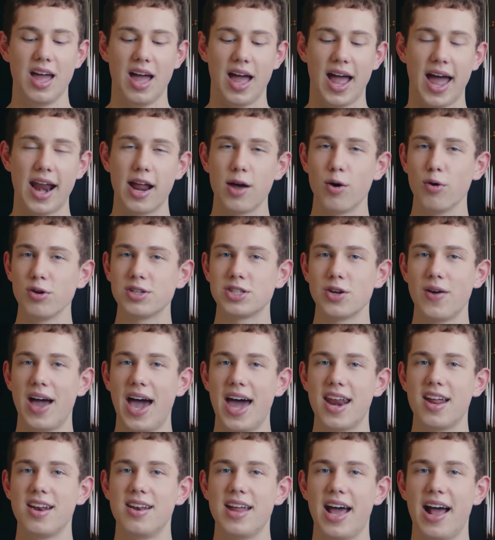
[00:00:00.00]
And I also
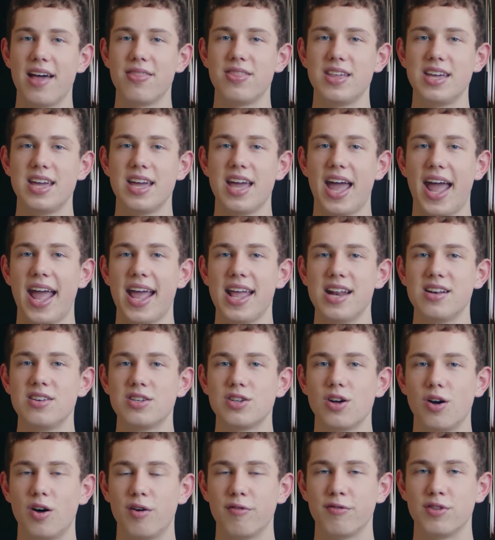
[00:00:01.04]
added at the
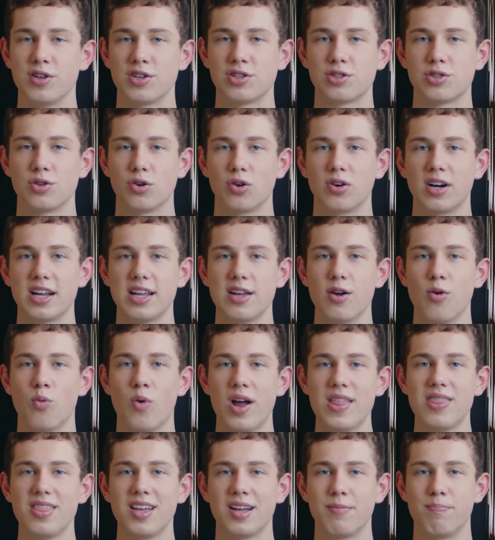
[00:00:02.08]
end of the story,
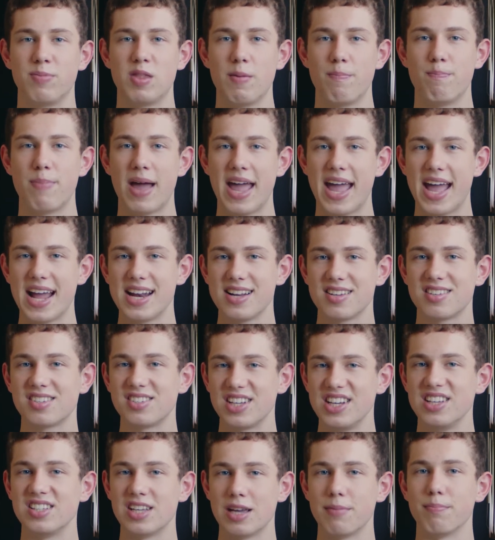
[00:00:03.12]
when the band
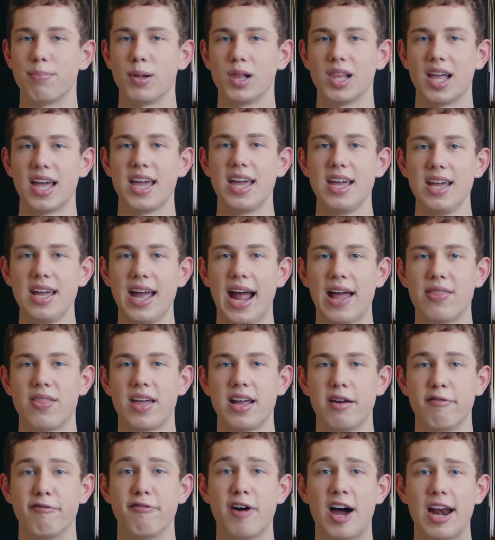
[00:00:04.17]
sees him playing and they
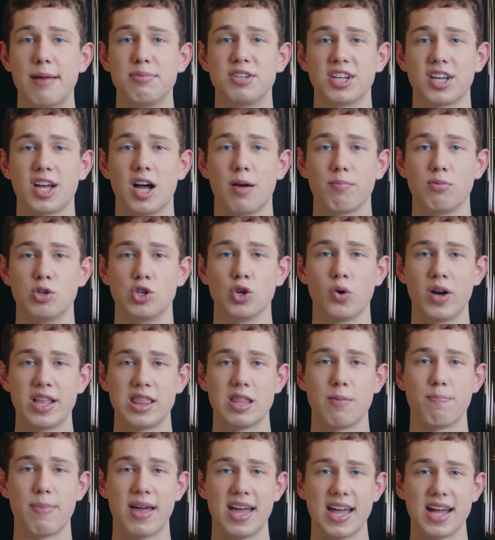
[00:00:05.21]
invite him to come join
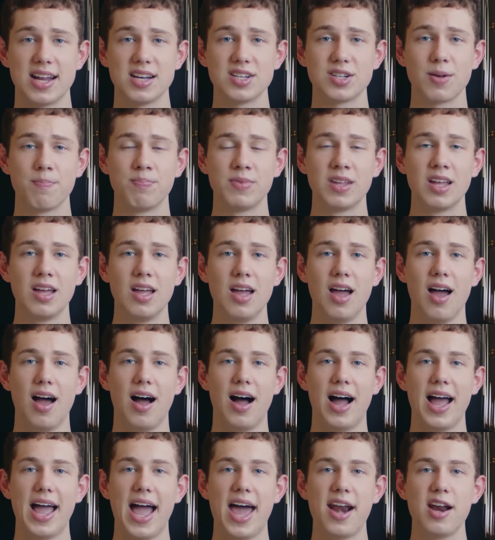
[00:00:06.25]
the band,
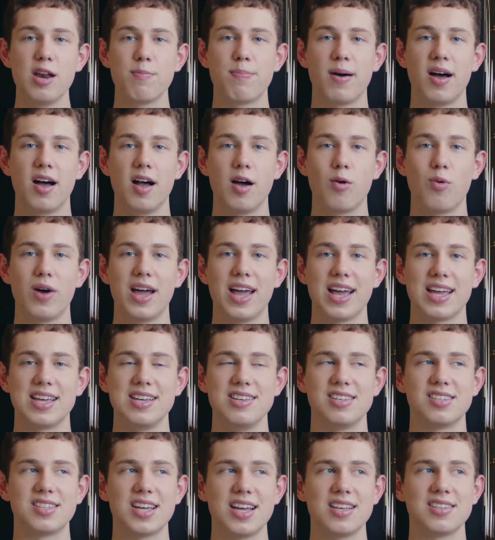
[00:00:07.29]
I added a part where he
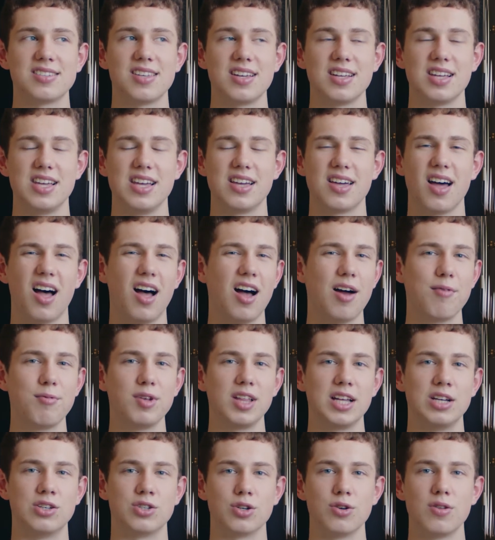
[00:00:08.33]
says that he can't
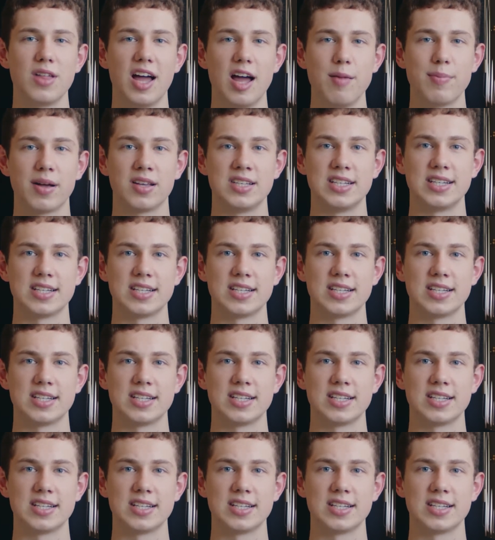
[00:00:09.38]
really do that because he